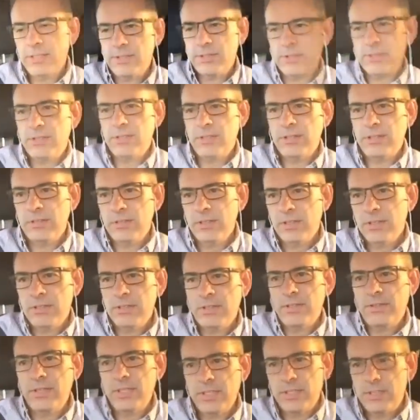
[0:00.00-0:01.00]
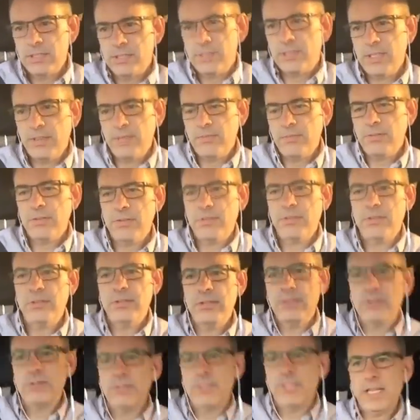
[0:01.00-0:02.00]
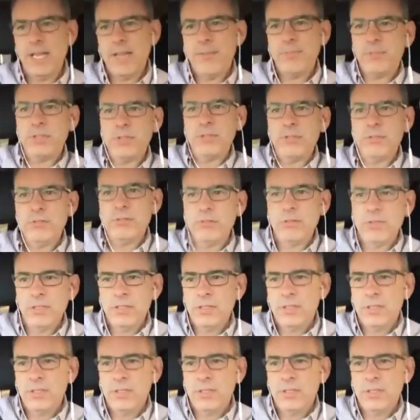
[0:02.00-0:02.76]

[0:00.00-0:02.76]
the things that they've learned to adapt to,